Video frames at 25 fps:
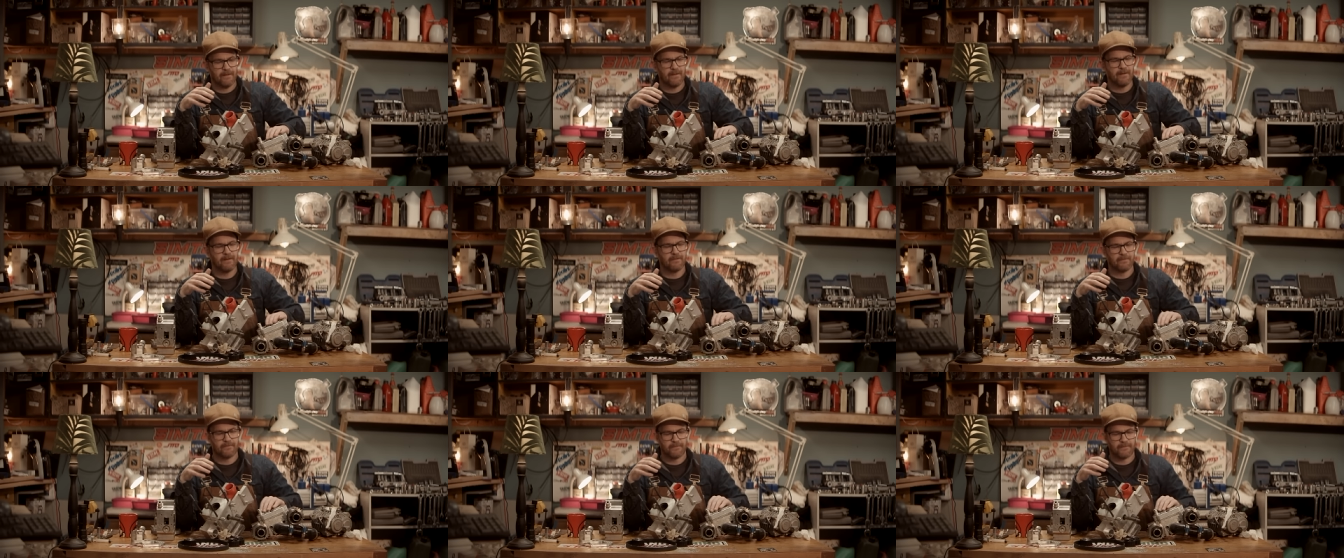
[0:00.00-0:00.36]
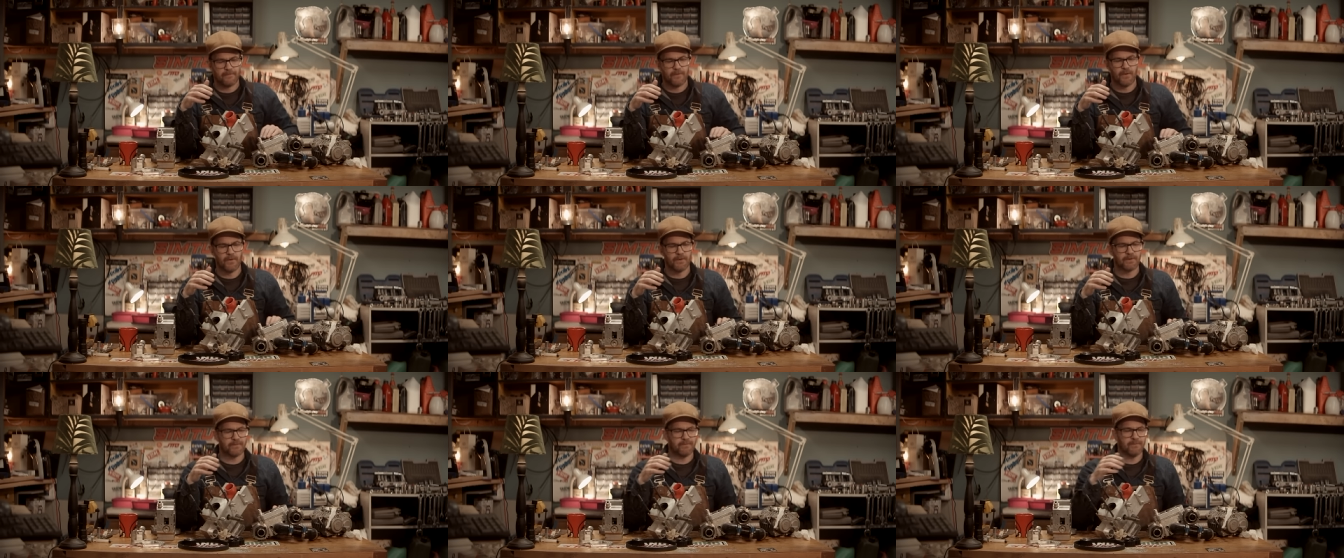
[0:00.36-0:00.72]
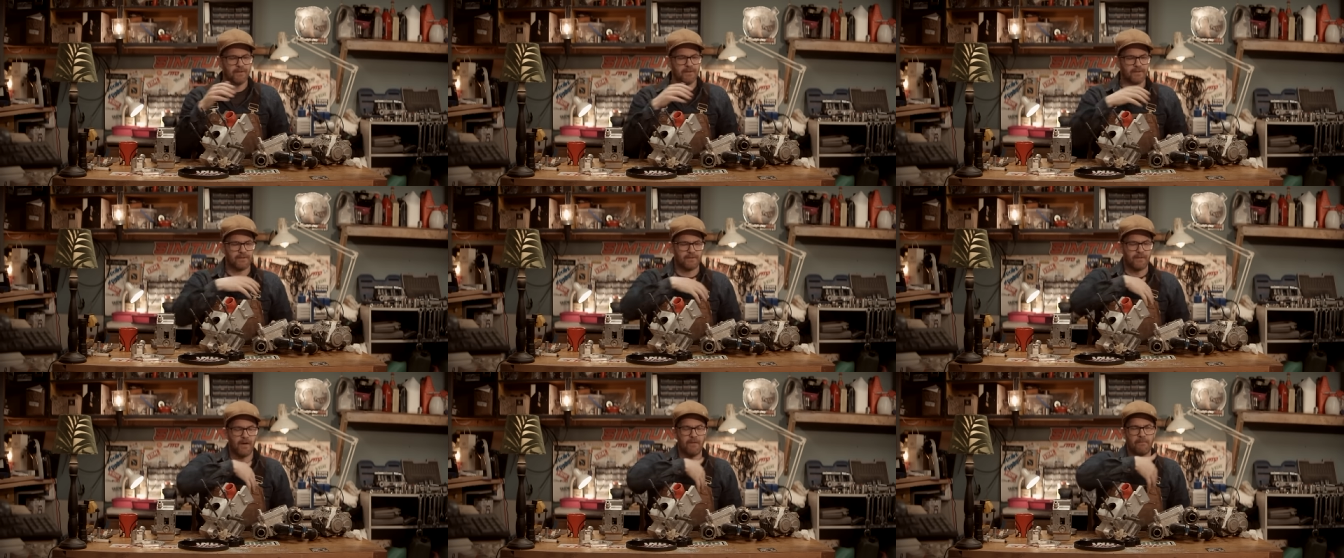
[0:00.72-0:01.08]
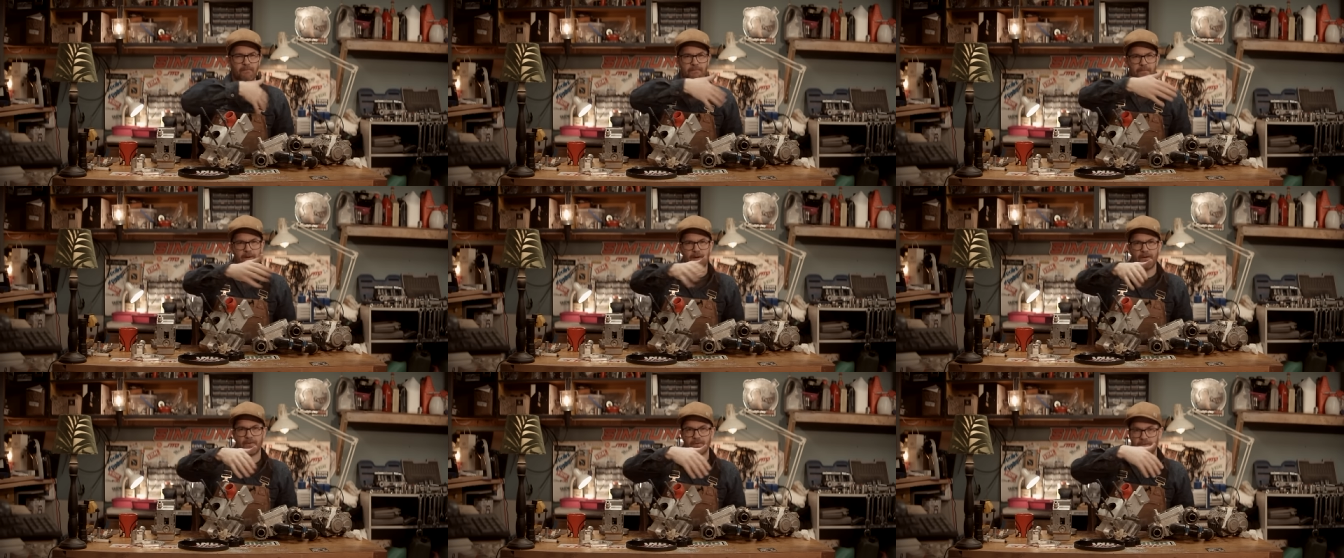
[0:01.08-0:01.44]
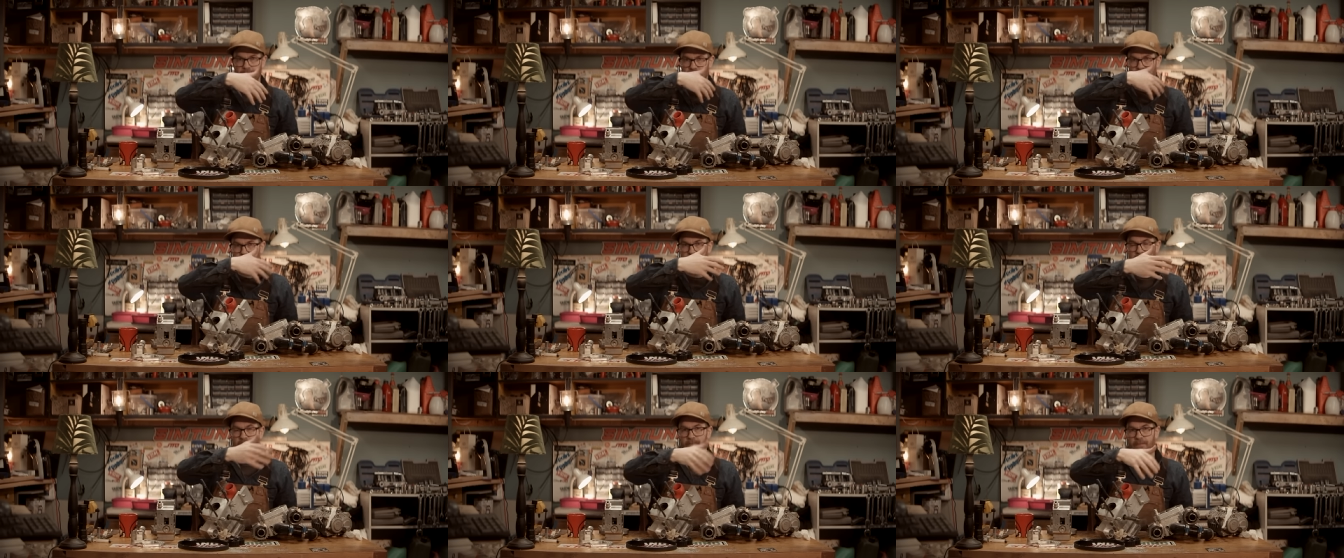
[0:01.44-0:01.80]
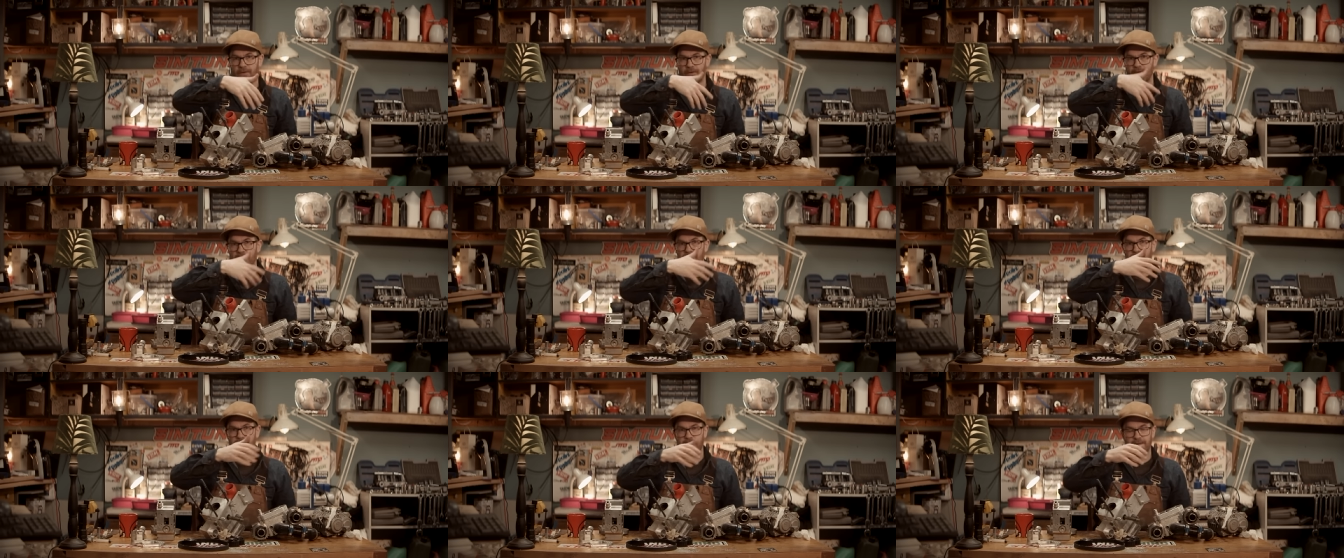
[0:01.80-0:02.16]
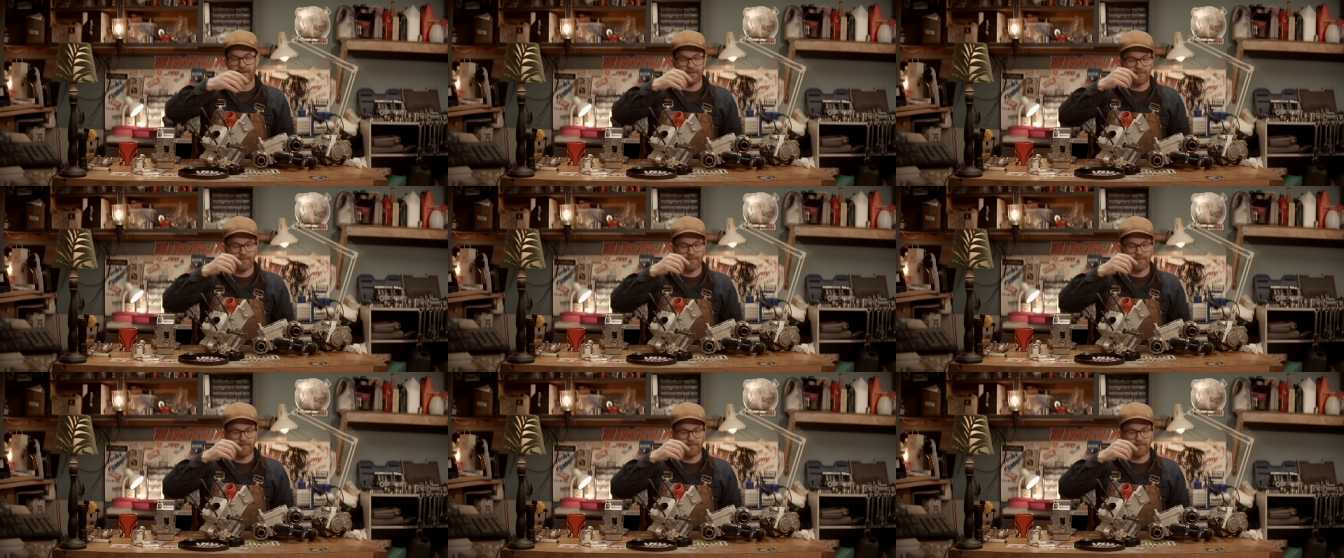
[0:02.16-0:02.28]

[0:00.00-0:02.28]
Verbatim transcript: and forcefully dump out a bunch of